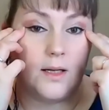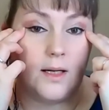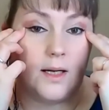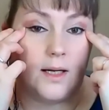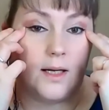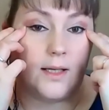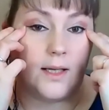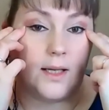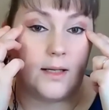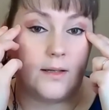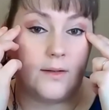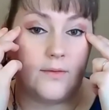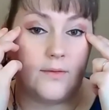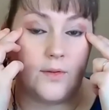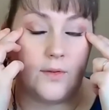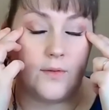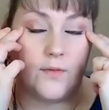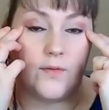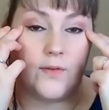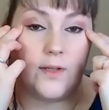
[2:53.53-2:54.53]
again, if
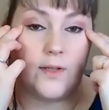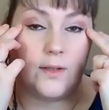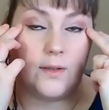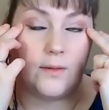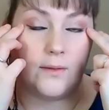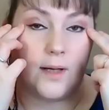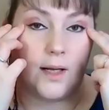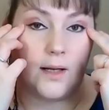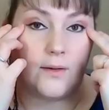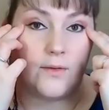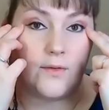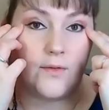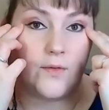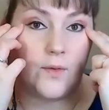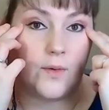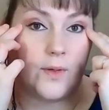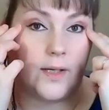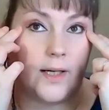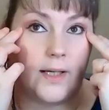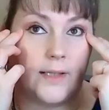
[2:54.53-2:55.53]
you feel around
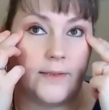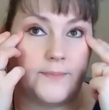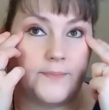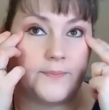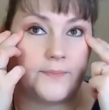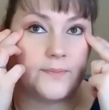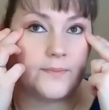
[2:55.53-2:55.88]
for it,